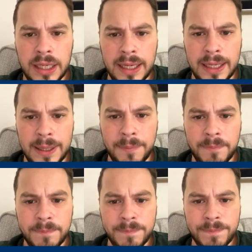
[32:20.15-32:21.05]

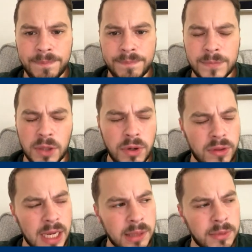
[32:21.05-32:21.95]
Don't
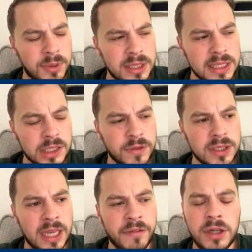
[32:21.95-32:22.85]
know the name of him, but he's
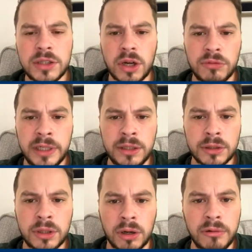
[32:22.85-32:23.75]
6'7". He's got a really
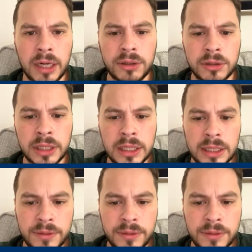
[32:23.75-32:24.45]
good goal record.